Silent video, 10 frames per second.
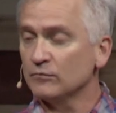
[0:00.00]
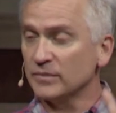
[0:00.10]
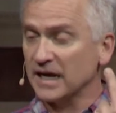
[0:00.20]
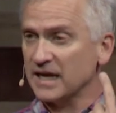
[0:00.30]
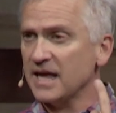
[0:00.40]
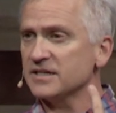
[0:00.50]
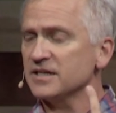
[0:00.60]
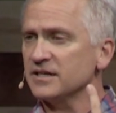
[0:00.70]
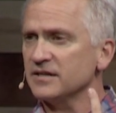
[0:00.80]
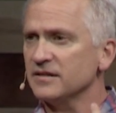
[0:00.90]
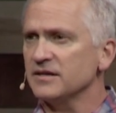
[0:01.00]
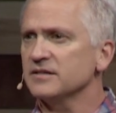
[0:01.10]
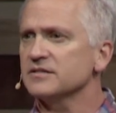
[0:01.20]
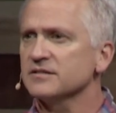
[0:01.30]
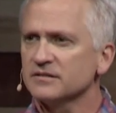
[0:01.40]
But I can tell you
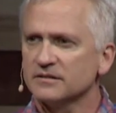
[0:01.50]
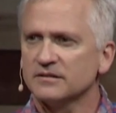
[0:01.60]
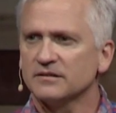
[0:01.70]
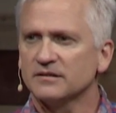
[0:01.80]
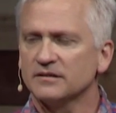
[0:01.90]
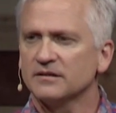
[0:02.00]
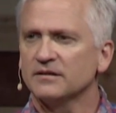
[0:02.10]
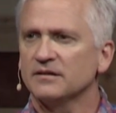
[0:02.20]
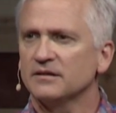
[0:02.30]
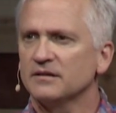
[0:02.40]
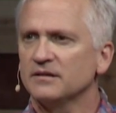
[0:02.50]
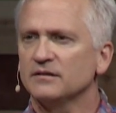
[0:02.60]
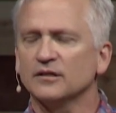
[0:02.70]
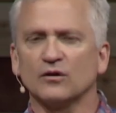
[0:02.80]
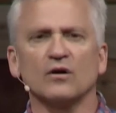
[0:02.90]
this
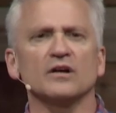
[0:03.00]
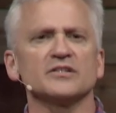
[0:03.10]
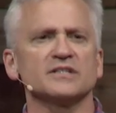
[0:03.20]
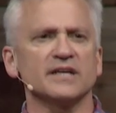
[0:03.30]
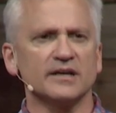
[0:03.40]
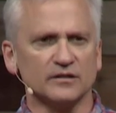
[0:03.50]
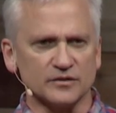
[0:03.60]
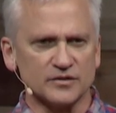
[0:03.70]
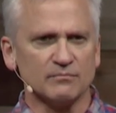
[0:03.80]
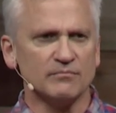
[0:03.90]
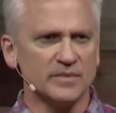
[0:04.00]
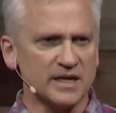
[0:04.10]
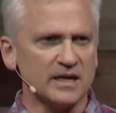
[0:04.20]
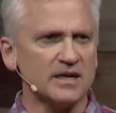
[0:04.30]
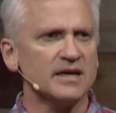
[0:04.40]
the cross tells
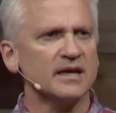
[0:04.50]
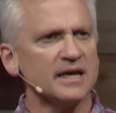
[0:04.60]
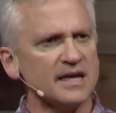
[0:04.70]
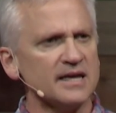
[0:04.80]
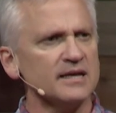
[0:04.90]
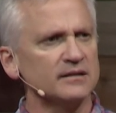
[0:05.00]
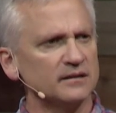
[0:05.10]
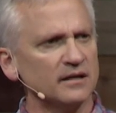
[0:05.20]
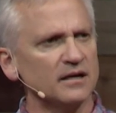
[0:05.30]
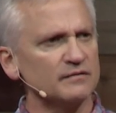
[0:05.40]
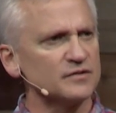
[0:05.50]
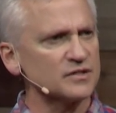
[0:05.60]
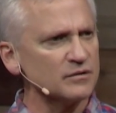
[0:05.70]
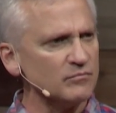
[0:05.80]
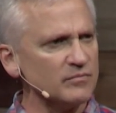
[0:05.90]
me he loves
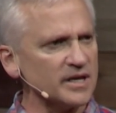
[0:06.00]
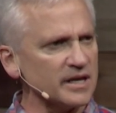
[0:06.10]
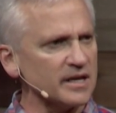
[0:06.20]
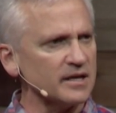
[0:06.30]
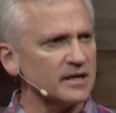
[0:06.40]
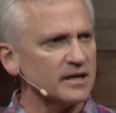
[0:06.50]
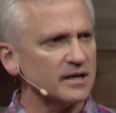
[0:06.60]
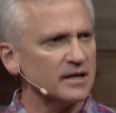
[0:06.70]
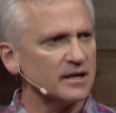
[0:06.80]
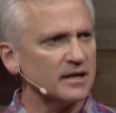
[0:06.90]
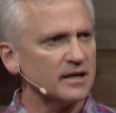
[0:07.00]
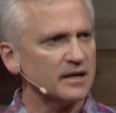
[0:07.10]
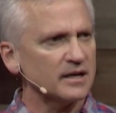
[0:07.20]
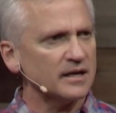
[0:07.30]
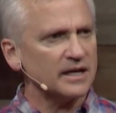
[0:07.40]
me,
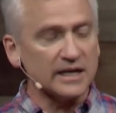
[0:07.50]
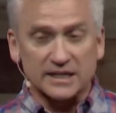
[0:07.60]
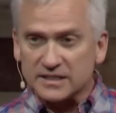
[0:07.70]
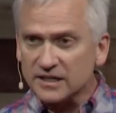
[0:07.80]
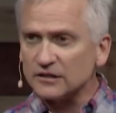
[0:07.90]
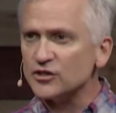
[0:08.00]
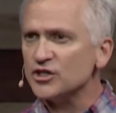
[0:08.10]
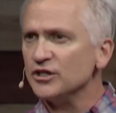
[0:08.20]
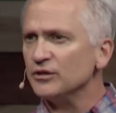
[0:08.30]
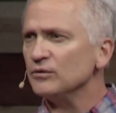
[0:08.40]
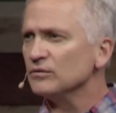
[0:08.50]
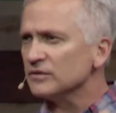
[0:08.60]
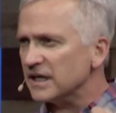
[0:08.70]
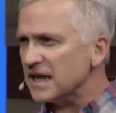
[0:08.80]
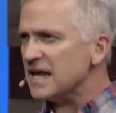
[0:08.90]
and it tells you
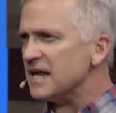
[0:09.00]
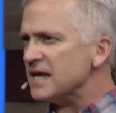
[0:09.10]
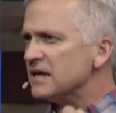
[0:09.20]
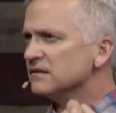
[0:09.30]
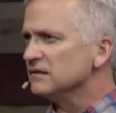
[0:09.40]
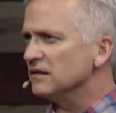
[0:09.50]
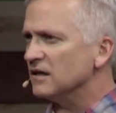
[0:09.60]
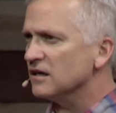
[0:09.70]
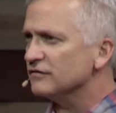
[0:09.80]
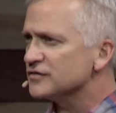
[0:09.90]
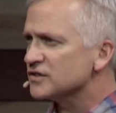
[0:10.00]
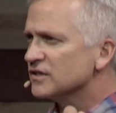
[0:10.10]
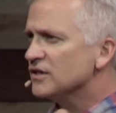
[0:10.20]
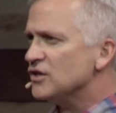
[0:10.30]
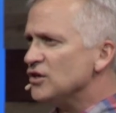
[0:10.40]
that he loves
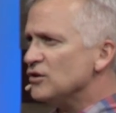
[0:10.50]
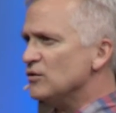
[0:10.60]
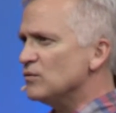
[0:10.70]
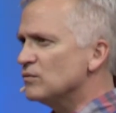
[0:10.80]
you.